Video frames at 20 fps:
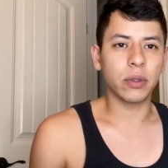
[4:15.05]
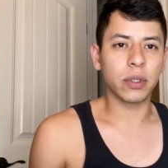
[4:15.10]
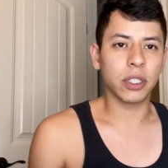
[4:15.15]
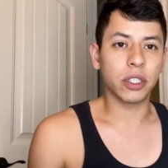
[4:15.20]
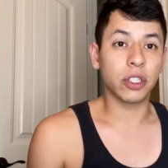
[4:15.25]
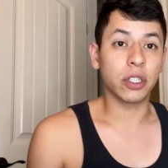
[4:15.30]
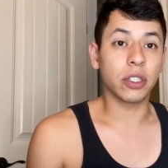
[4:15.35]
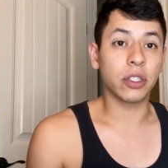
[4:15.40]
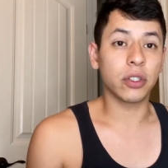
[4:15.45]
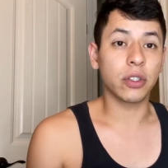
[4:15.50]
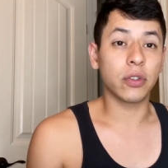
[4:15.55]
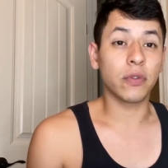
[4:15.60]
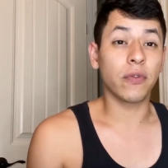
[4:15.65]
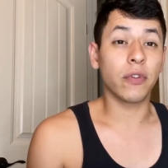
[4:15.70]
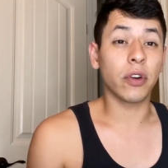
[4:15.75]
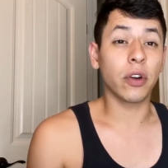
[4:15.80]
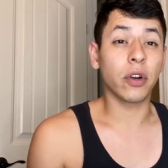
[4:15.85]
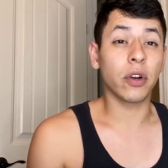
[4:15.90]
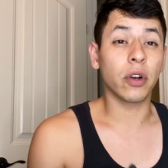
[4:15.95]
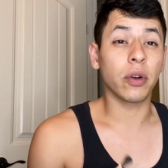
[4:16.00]
It's just
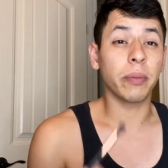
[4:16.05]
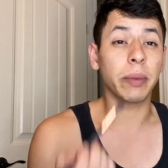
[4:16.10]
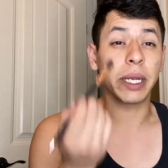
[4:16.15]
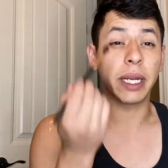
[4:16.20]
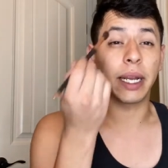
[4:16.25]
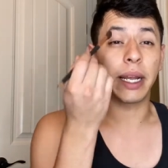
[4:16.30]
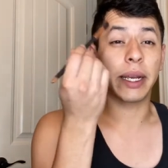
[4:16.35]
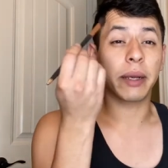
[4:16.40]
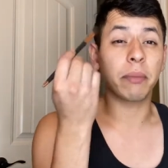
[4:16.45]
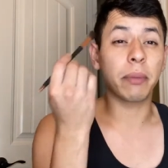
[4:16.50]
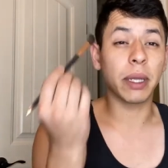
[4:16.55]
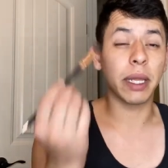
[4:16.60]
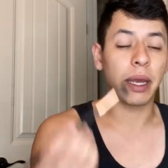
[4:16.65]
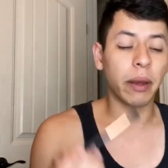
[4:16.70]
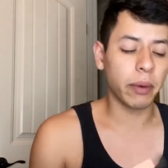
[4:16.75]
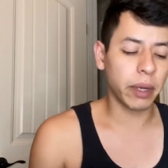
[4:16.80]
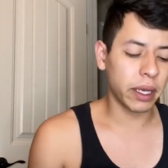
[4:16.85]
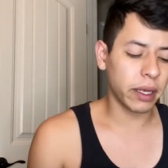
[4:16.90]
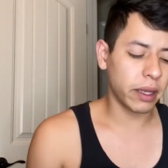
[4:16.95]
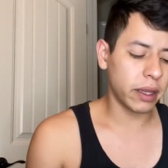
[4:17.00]
for me like play
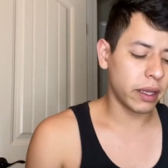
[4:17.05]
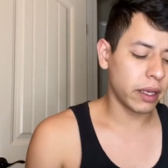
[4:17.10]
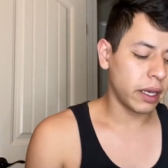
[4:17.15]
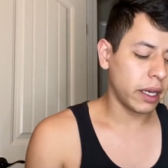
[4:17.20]
with.